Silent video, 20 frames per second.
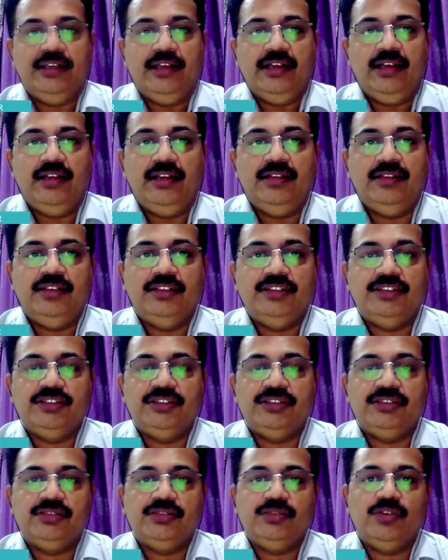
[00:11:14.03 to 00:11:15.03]
and this
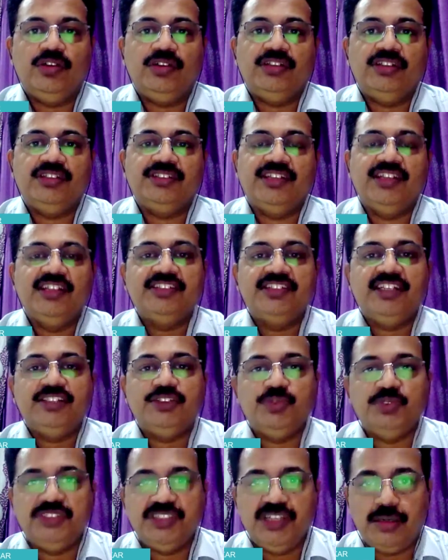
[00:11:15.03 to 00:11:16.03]
is what the skill
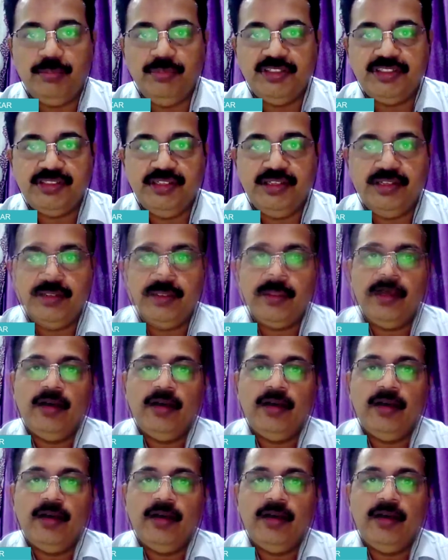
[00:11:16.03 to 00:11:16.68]
sets which are missing